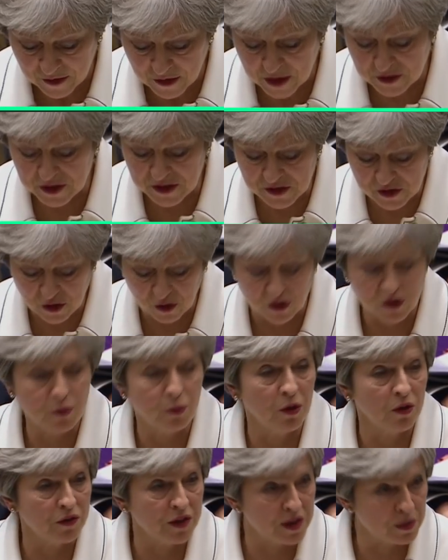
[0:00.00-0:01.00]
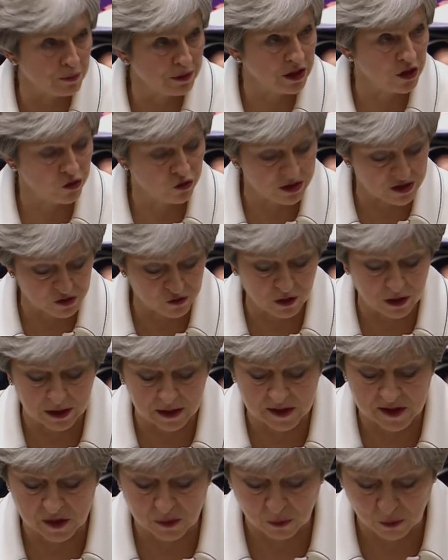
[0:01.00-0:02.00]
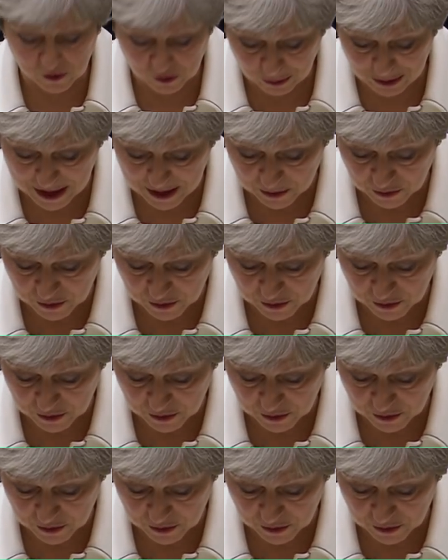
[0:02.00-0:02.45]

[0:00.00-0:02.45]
that is not what these military strikes were